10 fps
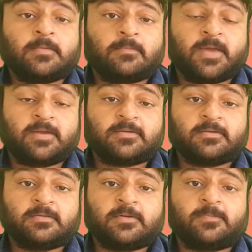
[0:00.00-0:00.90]
Make
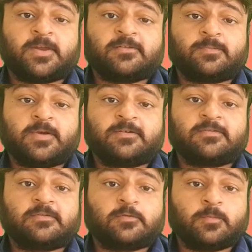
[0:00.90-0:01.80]

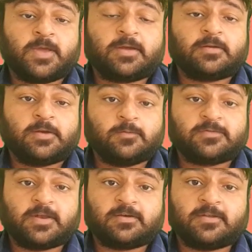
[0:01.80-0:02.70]
replacements to make new
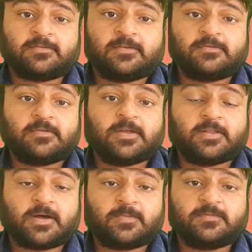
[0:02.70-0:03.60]
sentences in
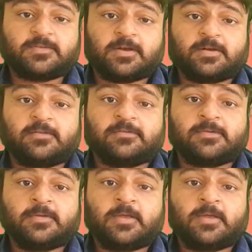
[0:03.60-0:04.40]
the above sentence.